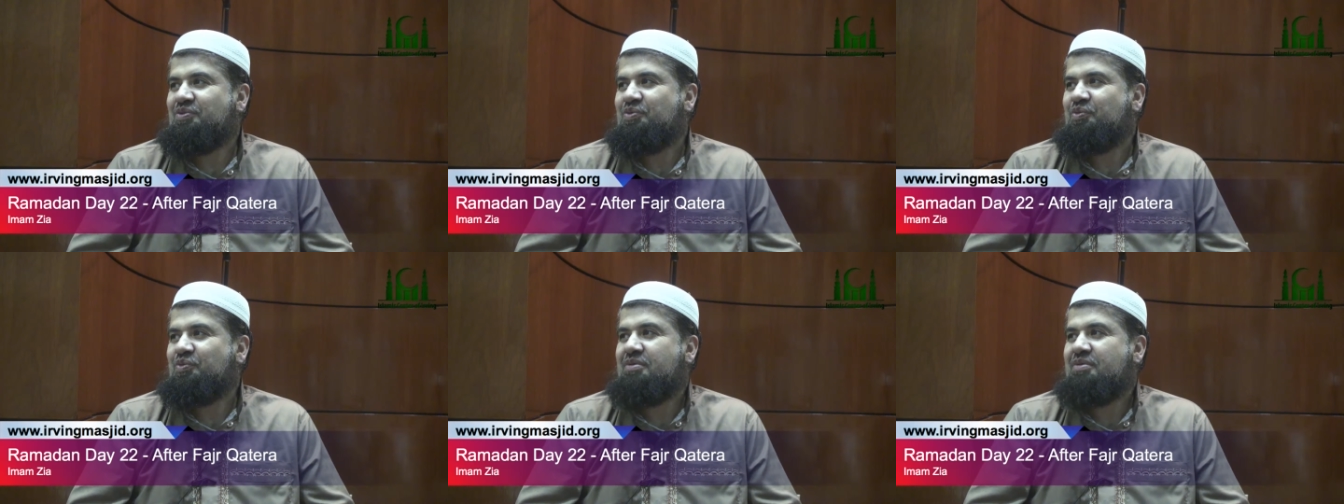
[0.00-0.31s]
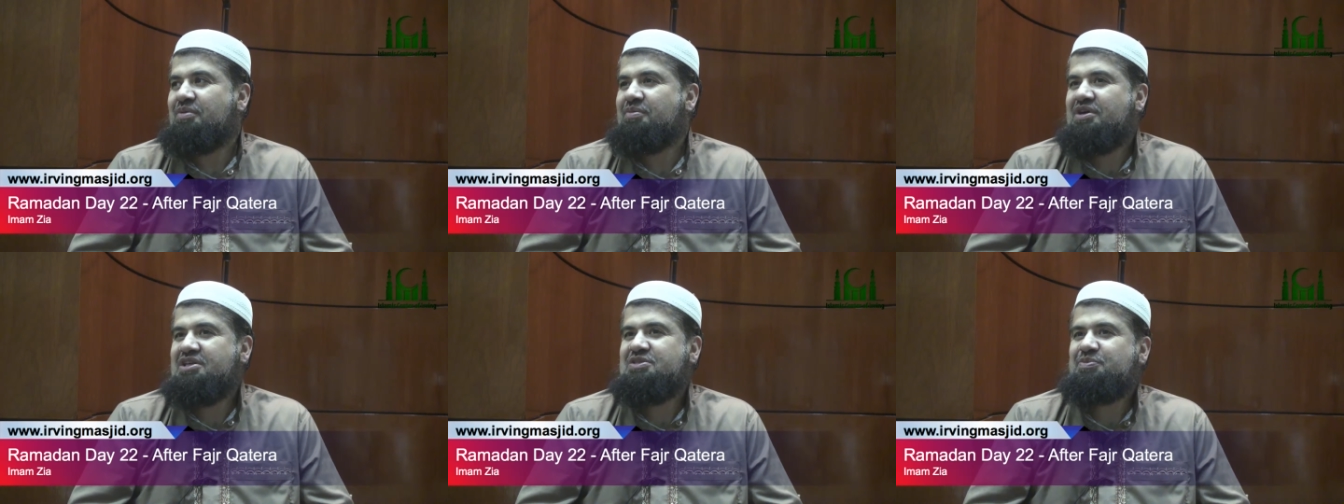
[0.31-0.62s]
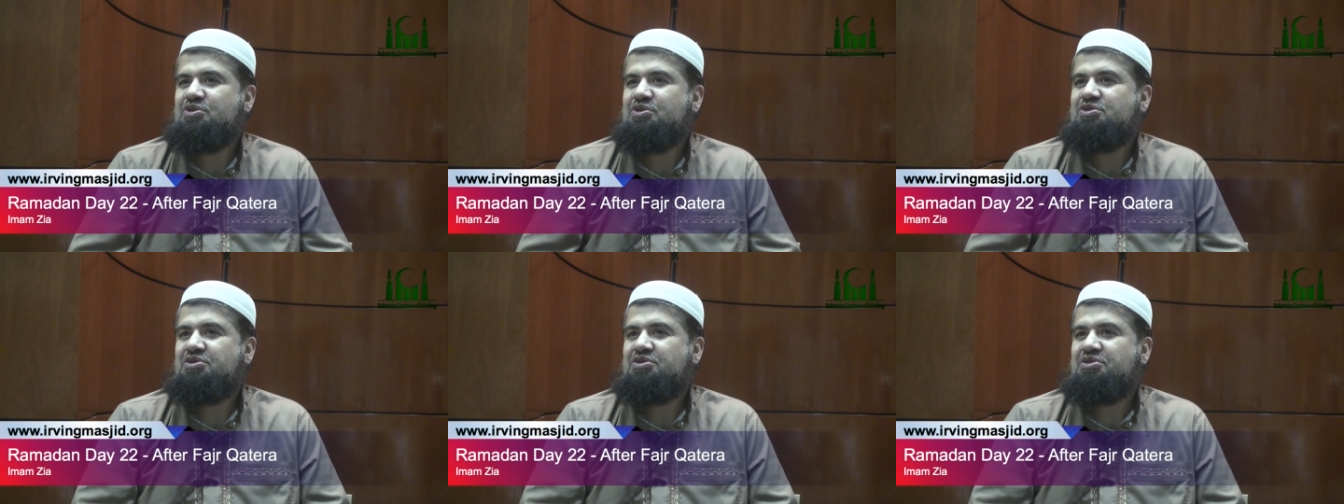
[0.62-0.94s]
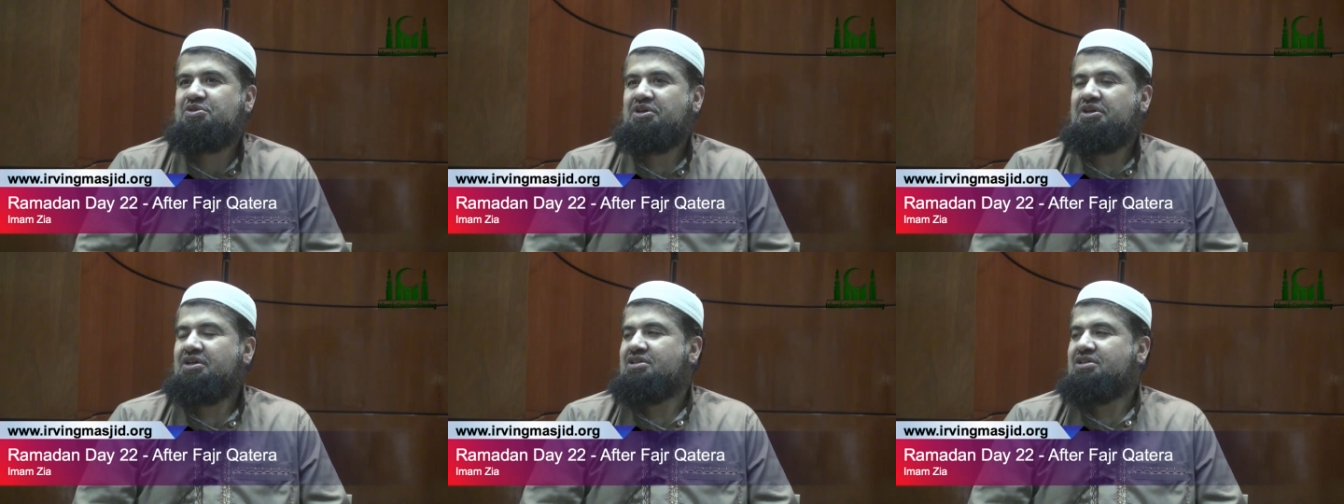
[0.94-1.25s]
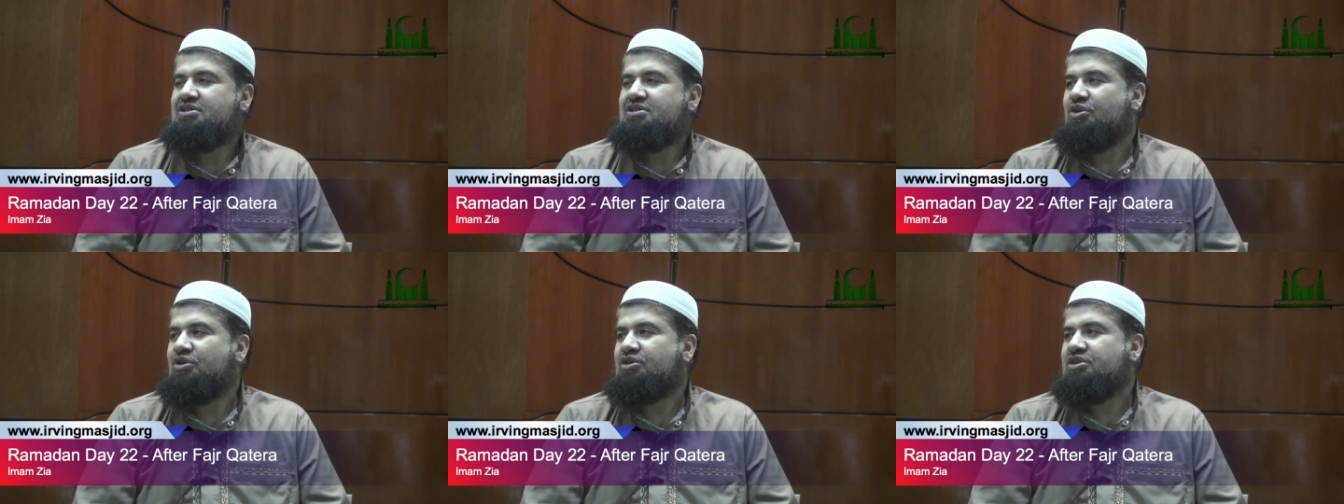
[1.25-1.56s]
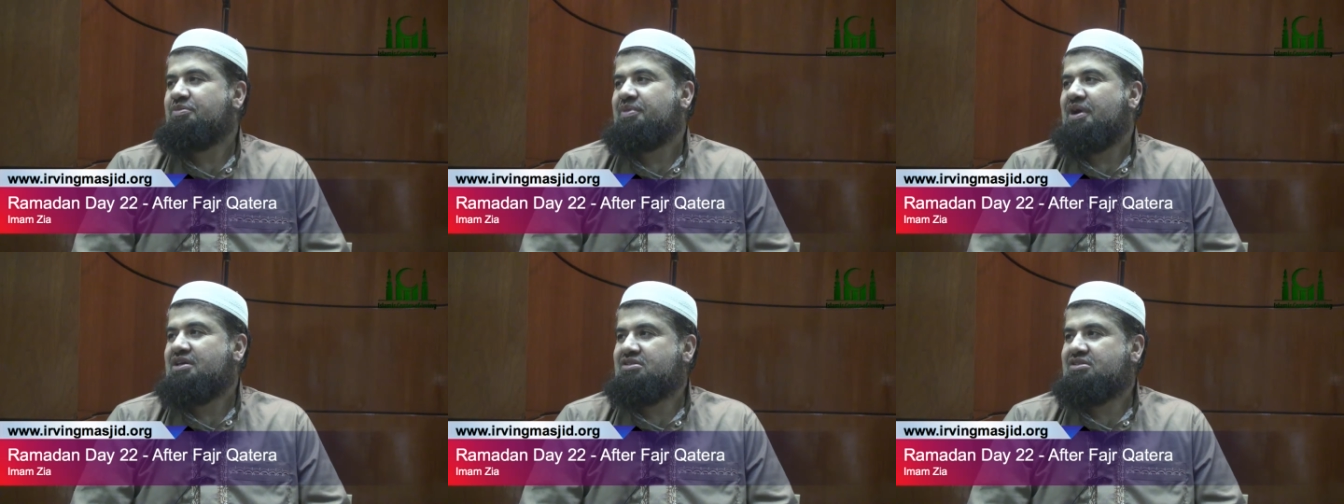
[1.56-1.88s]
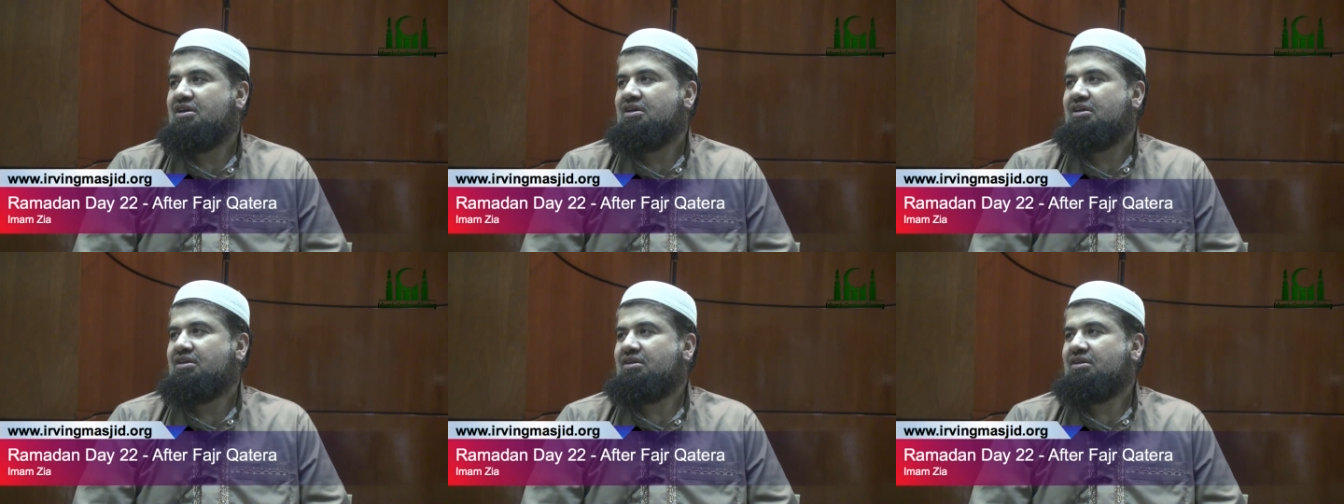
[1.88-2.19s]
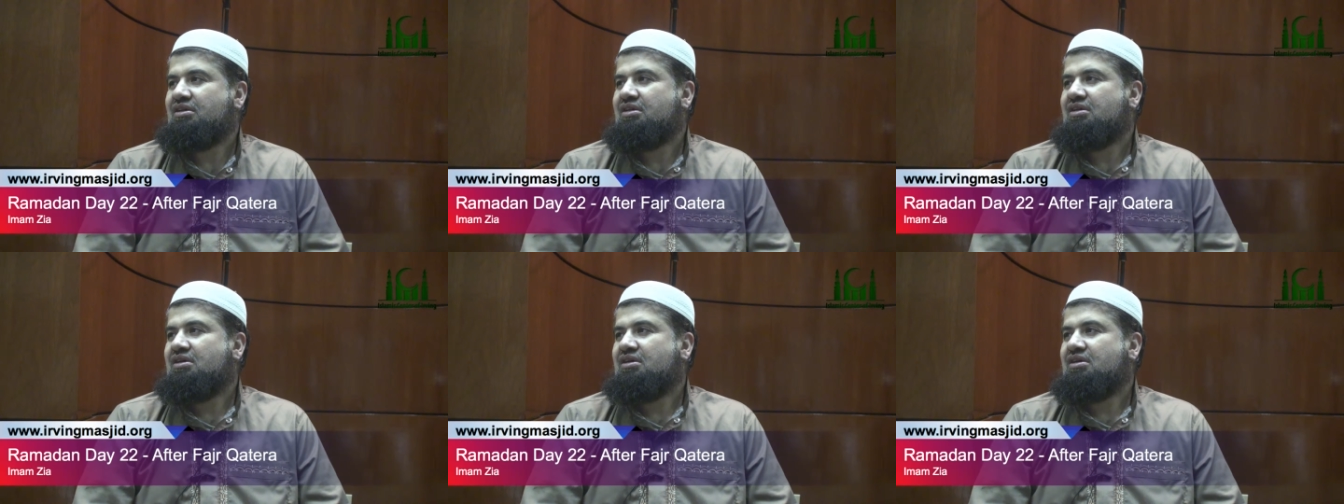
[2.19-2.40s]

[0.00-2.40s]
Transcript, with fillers: why am I supposed to slaughter my son